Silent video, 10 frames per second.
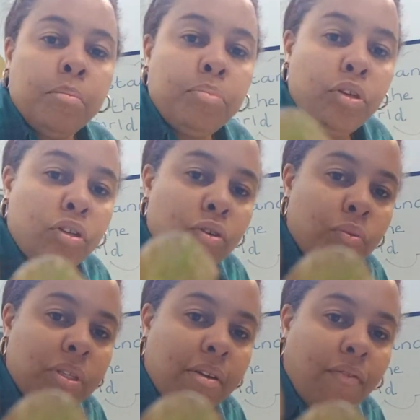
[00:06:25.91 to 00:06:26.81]

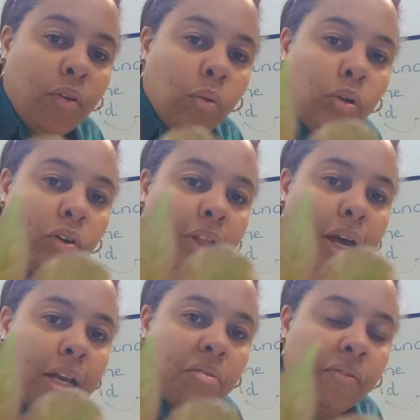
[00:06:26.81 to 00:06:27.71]
Beautiful. Look at the
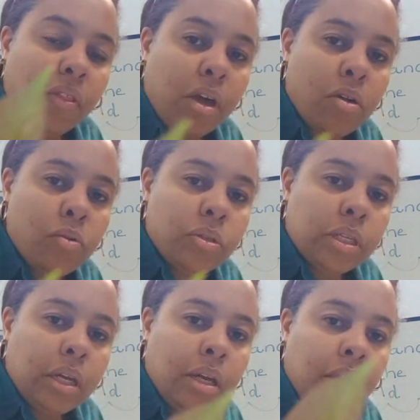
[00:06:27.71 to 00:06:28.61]
colour of those.